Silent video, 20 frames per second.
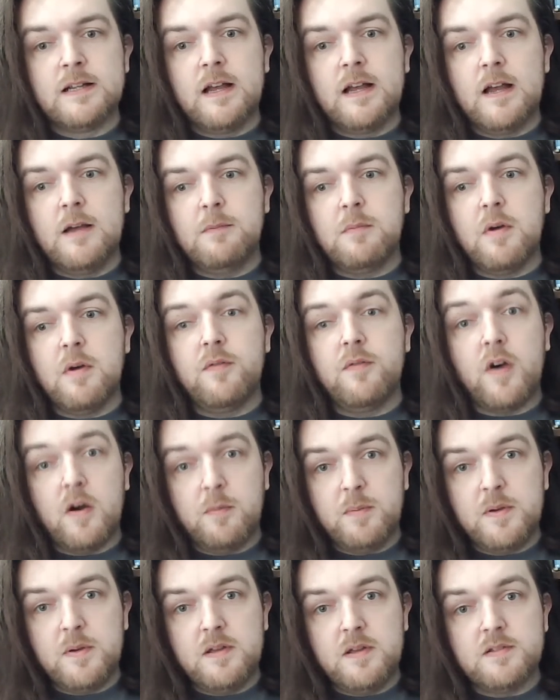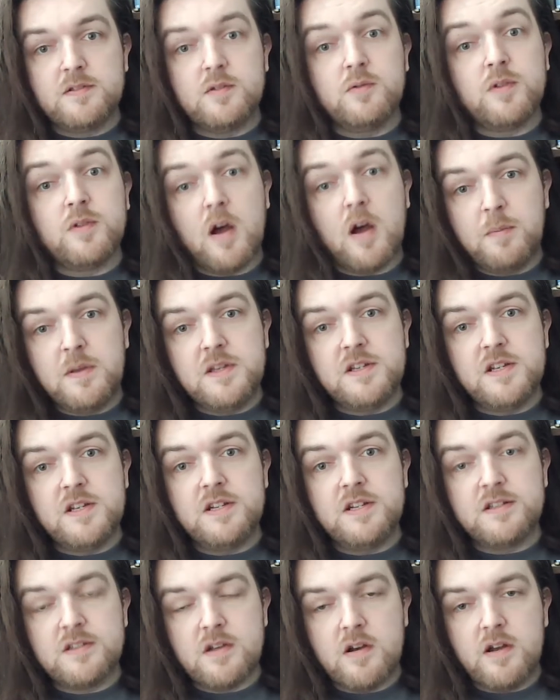It's called RPG
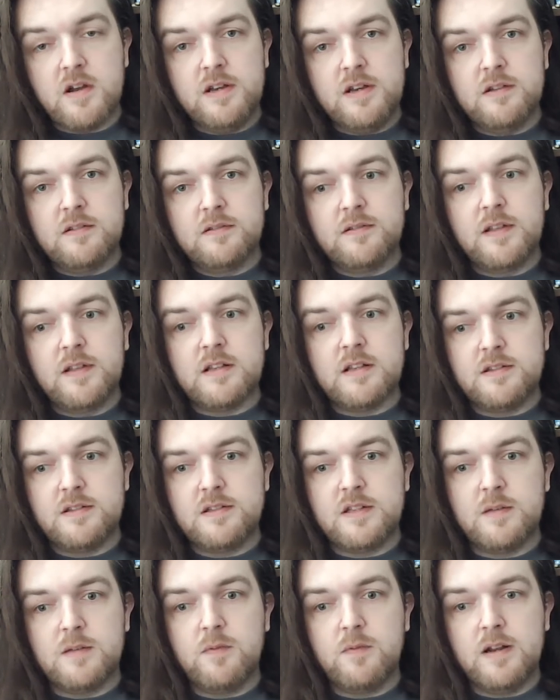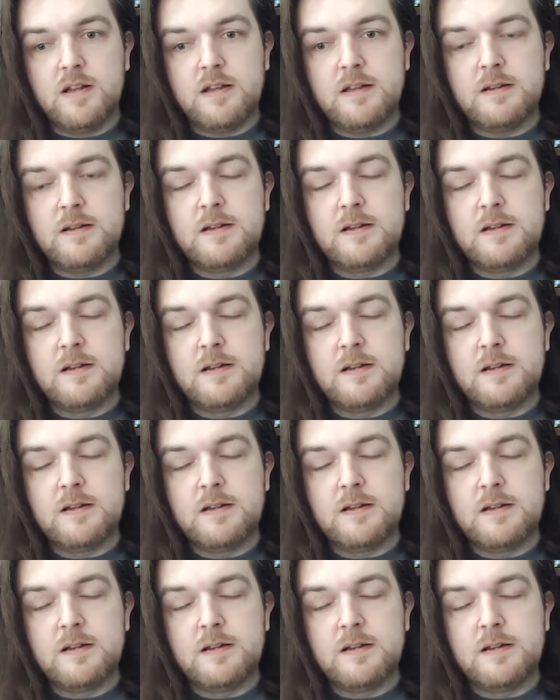Design. That's the subreddit.